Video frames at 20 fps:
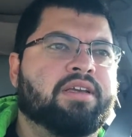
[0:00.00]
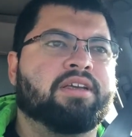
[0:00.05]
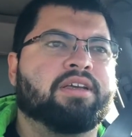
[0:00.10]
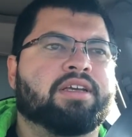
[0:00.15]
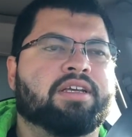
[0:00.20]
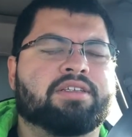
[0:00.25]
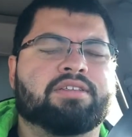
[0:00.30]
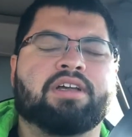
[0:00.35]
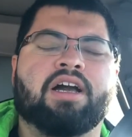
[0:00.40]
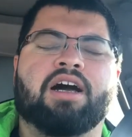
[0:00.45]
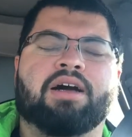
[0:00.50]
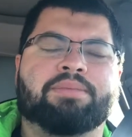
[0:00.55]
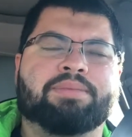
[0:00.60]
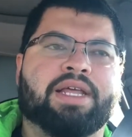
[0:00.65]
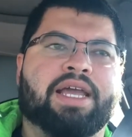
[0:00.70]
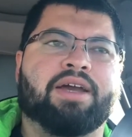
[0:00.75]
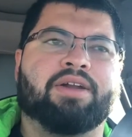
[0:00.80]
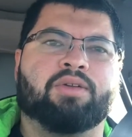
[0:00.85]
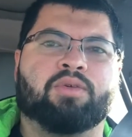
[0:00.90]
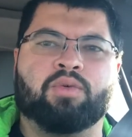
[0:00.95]
has calmed
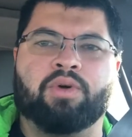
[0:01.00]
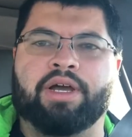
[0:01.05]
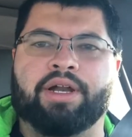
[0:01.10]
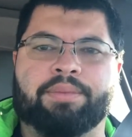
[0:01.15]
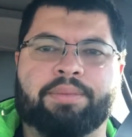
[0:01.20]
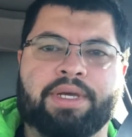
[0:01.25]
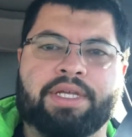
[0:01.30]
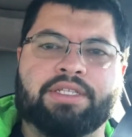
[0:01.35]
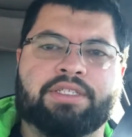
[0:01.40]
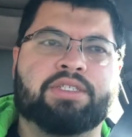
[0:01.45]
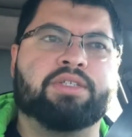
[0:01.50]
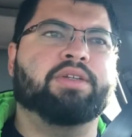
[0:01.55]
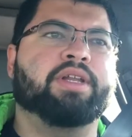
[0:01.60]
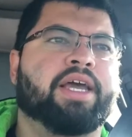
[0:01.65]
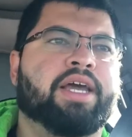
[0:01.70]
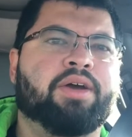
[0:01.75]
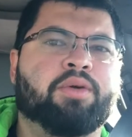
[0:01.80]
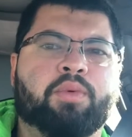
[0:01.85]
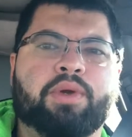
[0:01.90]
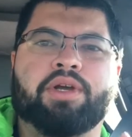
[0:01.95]
down quite a bit. So
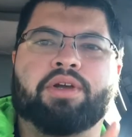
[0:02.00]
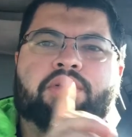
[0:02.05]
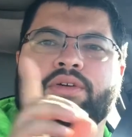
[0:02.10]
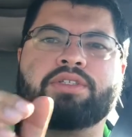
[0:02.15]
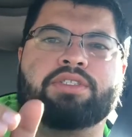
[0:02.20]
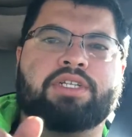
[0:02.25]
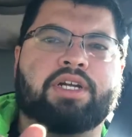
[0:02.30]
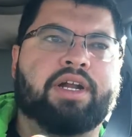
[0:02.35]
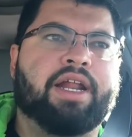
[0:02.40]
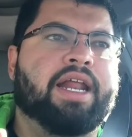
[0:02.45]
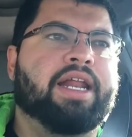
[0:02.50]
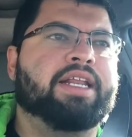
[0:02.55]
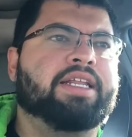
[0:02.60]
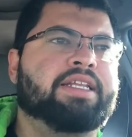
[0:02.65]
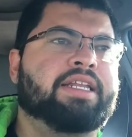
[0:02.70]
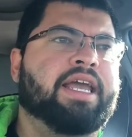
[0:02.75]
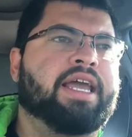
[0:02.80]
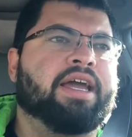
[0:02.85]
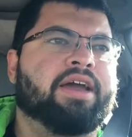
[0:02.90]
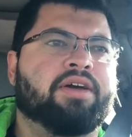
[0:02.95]
now we are going to start heading
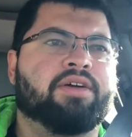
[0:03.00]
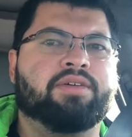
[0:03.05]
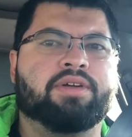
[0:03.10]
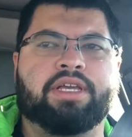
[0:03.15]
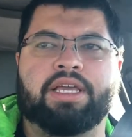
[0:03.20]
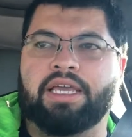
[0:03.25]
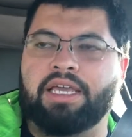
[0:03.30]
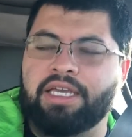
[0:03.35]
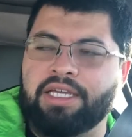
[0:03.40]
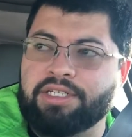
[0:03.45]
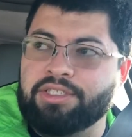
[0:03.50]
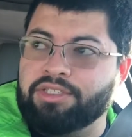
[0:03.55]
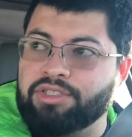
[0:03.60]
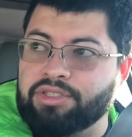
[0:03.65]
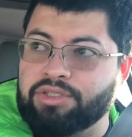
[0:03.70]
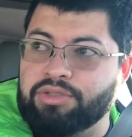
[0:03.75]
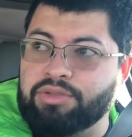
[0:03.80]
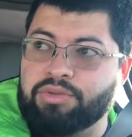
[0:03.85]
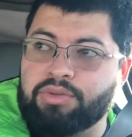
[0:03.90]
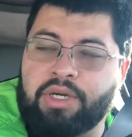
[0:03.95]
down
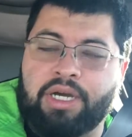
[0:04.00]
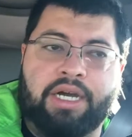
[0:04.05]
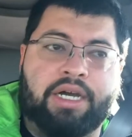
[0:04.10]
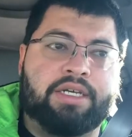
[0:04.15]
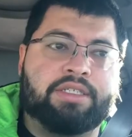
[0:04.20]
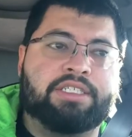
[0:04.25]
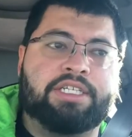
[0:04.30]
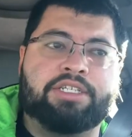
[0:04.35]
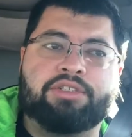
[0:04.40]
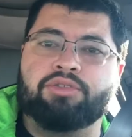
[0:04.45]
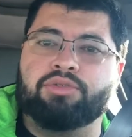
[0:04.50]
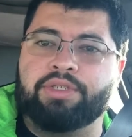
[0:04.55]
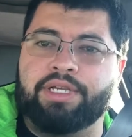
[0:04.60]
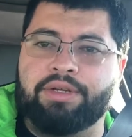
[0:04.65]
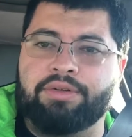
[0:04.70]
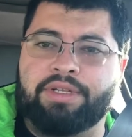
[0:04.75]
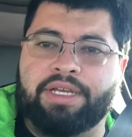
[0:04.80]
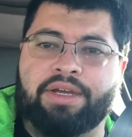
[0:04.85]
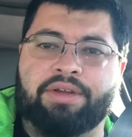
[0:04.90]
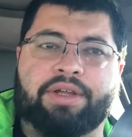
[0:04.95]
into uh, central
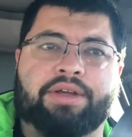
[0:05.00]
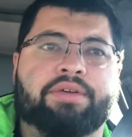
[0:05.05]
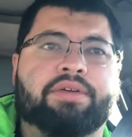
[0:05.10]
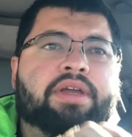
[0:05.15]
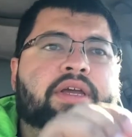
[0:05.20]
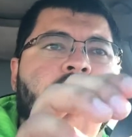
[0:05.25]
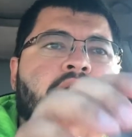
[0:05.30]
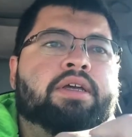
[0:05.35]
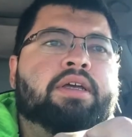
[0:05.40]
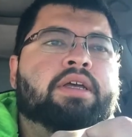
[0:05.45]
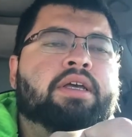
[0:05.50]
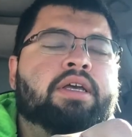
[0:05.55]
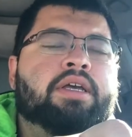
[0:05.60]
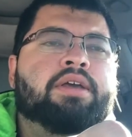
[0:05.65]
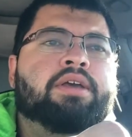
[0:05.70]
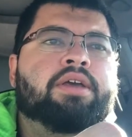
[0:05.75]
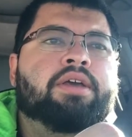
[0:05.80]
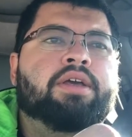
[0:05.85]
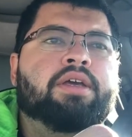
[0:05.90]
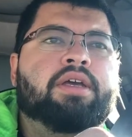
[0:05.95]
downtown area
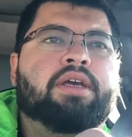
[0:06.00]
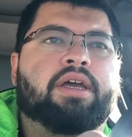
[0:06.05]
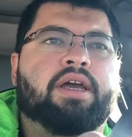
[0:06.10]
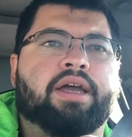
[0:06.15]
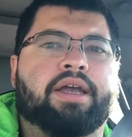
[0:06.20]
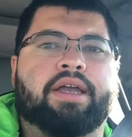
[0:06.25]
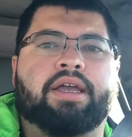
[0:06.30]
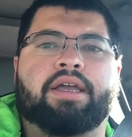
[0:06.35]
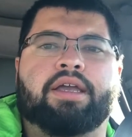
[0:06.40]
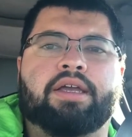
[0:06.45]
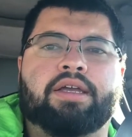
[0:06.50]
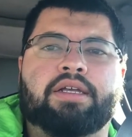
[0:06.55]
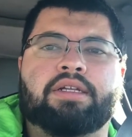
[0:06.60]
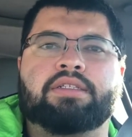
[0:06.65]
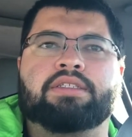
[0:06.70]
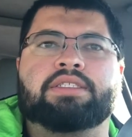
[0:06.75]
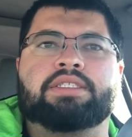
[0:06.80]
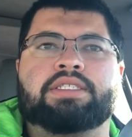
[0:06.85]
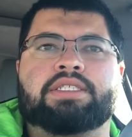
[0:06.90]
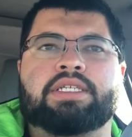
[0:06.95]
and
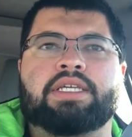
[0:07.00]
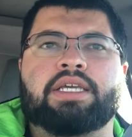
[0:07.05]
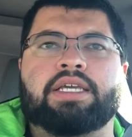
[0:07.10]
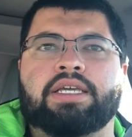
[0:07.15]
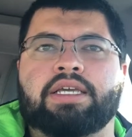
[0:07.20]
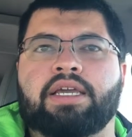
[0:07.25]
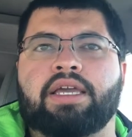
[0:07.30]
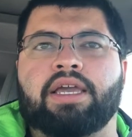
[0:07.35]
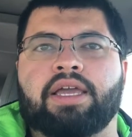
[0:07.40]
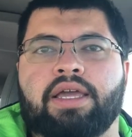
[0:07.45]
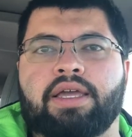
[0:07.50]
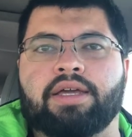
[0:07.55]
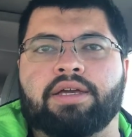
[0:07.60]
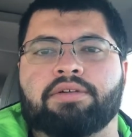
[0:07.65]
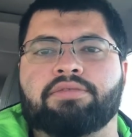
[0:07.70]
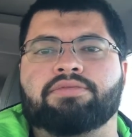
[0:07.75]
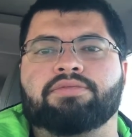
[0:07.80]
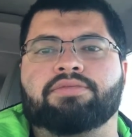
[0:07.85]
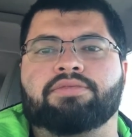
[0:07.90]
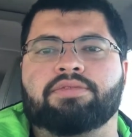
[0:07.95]
see if
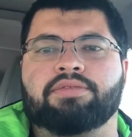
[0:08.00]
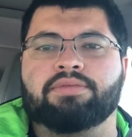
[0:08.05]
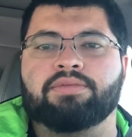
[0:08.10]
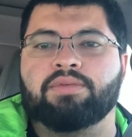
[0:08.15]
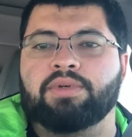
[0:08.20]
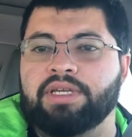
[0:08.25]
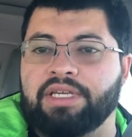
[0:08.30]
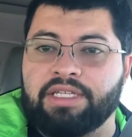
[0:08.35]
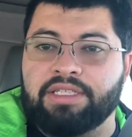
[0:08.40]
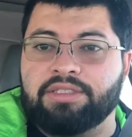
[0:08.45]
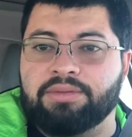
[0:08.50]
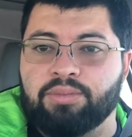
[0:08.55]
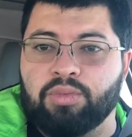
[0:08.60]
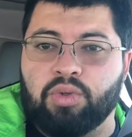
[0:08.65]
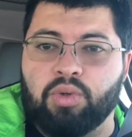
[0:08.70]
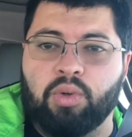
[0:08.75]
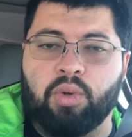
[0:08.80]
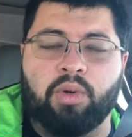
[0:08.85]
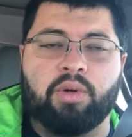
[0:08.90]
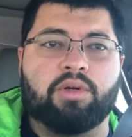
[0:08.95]
we can get some more
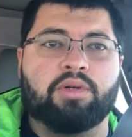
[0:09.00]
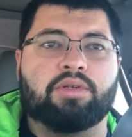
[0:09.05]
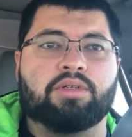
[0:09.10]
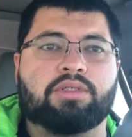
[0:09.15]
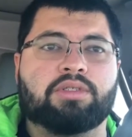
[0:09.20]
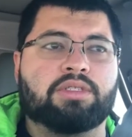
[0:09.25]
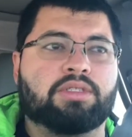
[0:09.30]
orders,